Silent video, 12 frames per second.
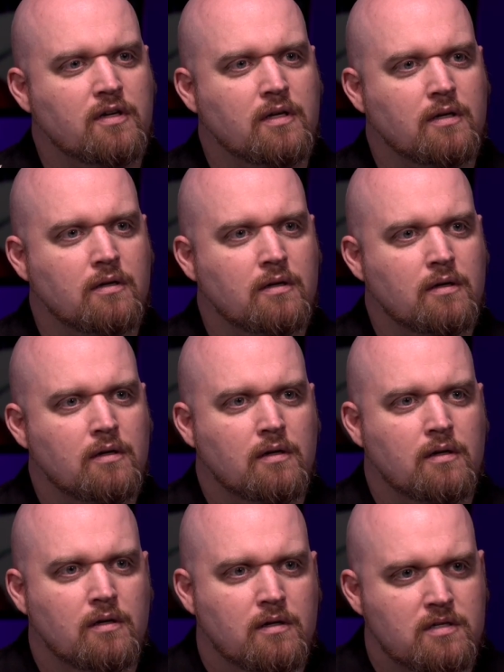to
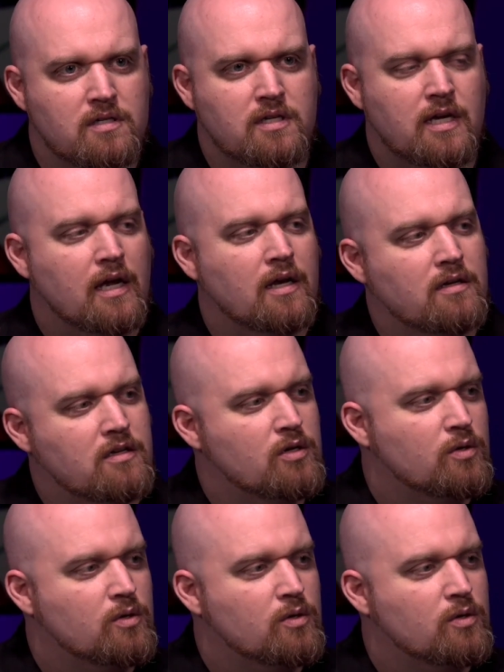skid